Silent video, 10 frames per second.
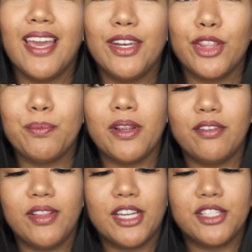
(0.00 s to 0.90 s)
Another
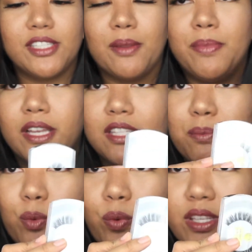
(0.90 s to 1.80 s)
pair of lashes I picked
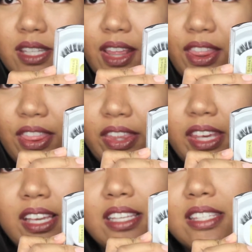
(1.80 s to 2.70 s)
up was
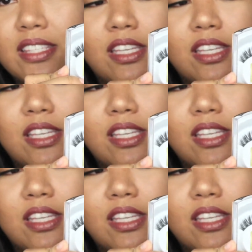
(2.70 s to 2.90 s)
these.